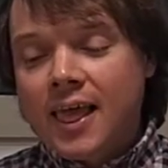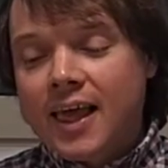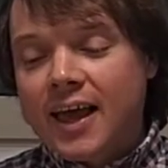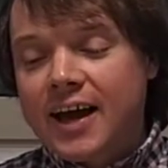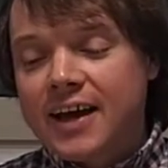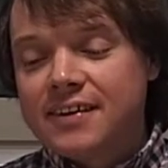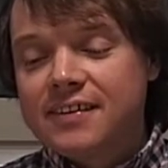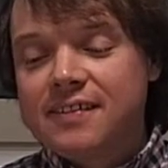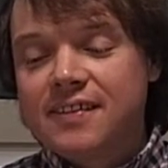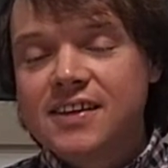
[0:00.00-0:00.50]

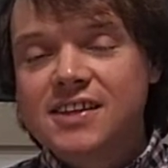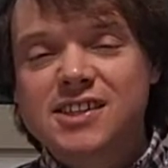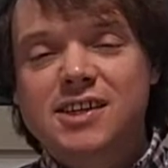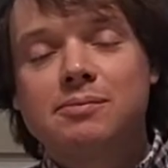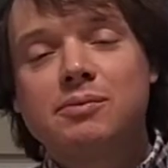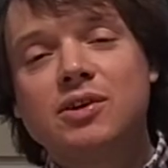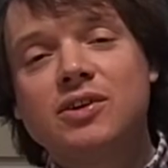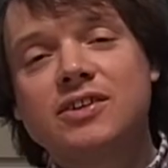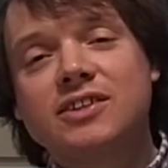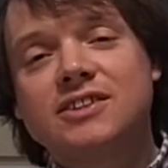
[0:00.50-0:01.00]
And in these
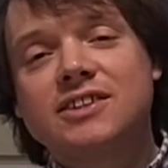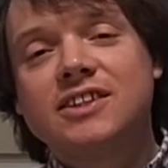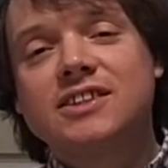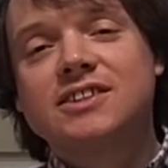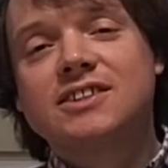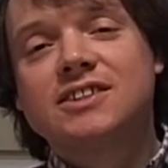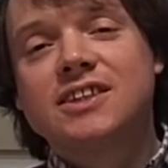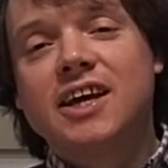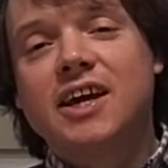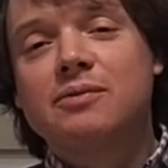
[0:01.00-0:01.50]

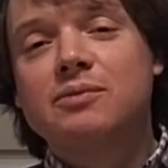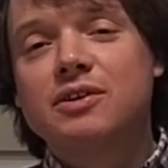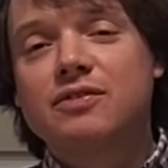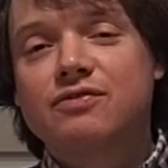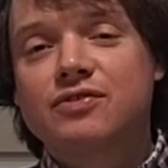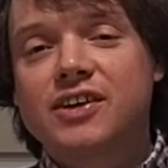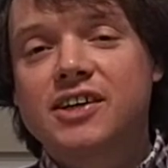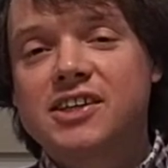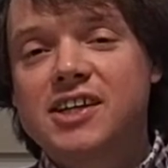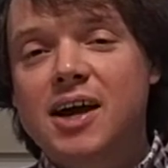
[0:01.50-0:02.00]
communities, it would,
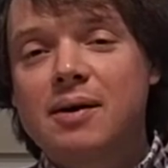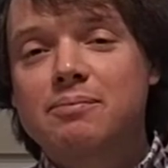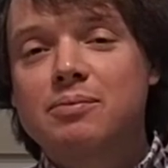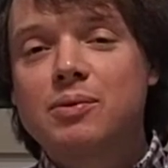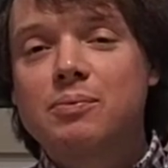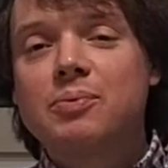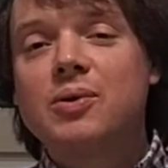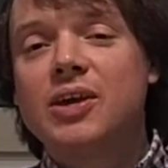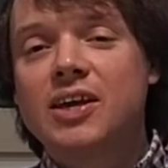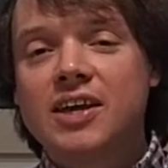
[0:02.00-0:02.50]
for example,
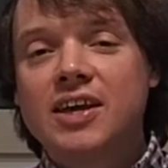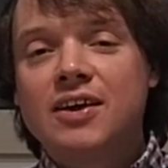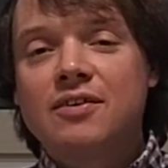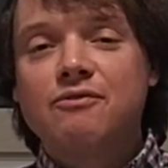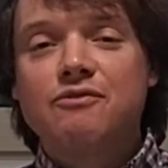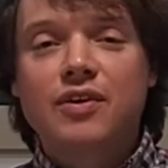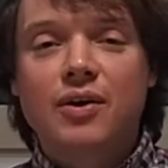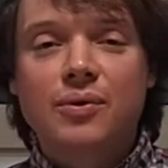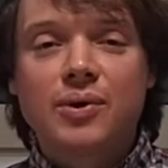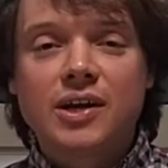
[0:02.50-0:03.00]
be
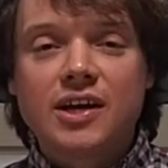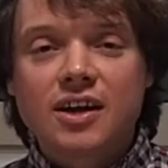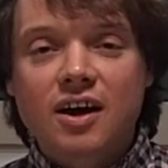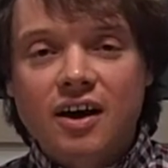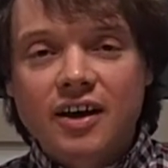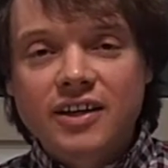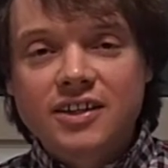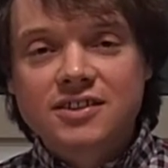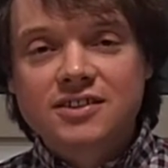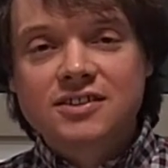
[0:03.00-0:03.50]
very
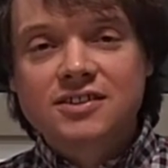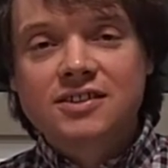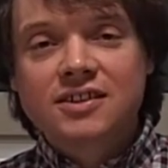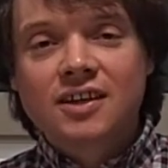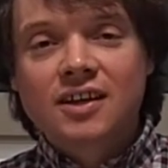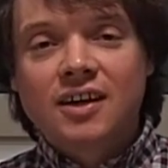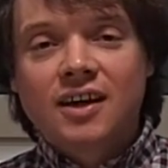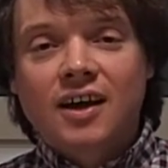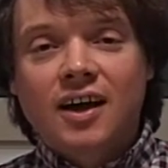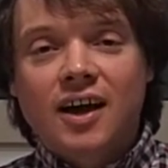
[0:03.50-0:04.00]
nice
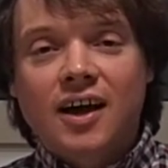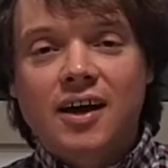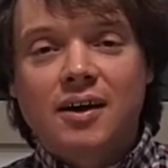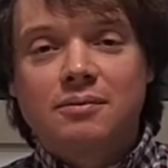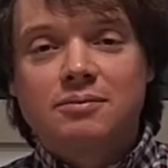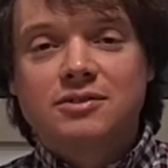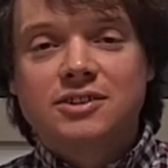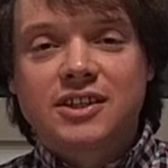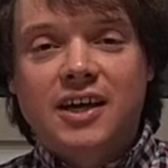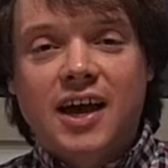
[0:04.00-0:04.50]

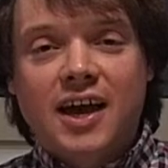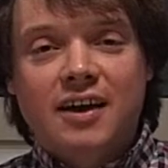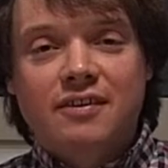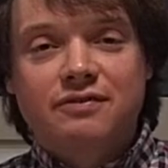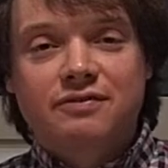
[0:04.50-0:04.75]
to have